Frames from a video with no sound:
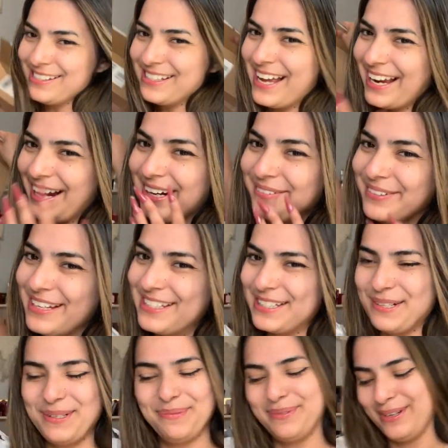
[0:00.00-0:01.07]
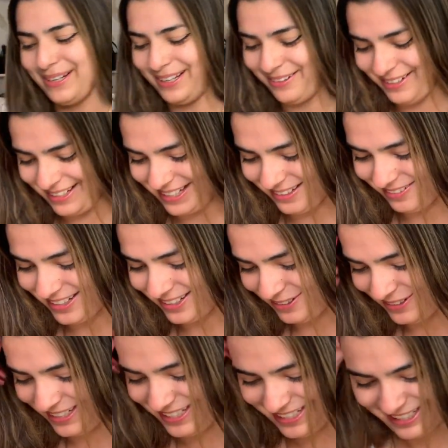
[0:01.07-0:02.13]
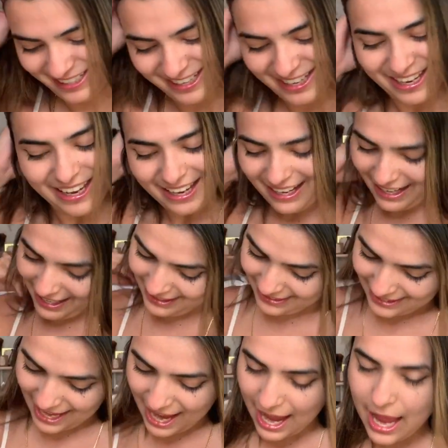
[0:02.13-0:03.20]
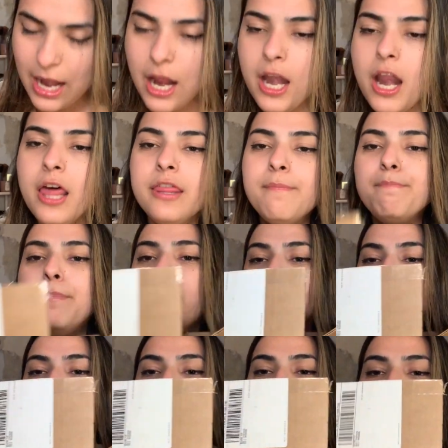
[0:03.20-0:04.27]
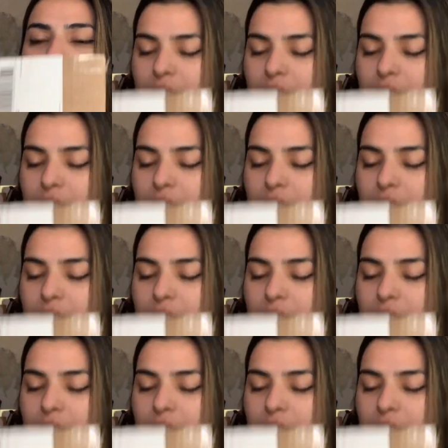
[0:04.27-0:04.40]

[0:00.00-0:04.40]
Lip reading: it's not garbage. I'm probably gonna give it away. And then another bucket from